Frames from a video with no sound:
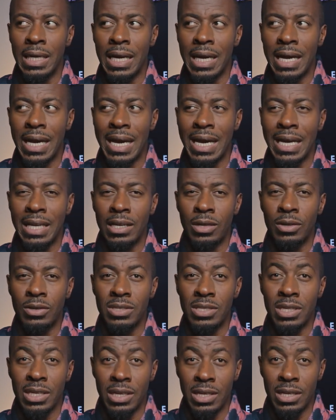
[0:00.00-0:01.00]
And I was
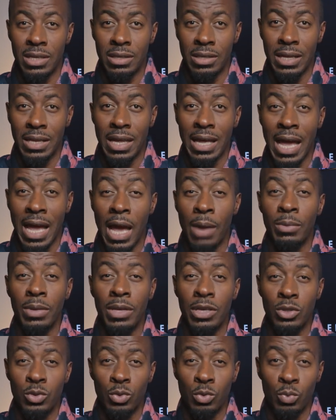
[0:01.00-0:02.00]
thinking
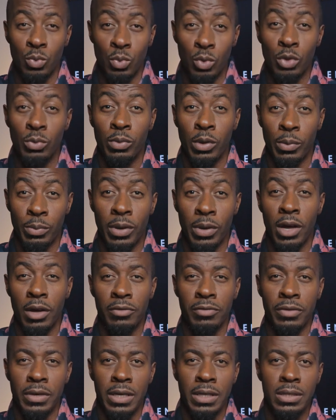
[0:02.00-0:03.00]
Hamleys would be
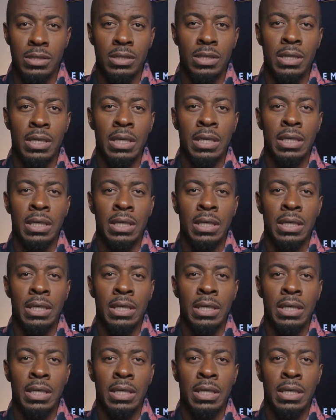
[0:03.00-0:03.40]
perfect.